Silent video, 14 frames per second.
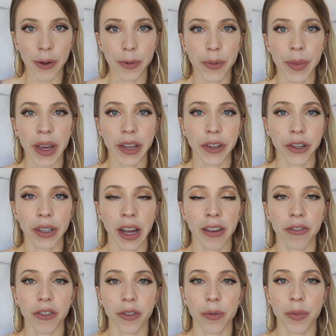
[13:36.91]
It will make your
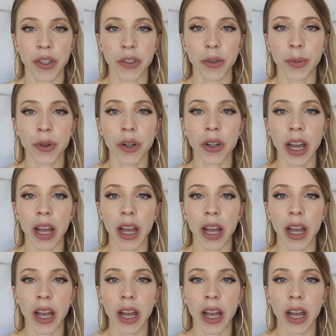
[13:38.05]
life miserable,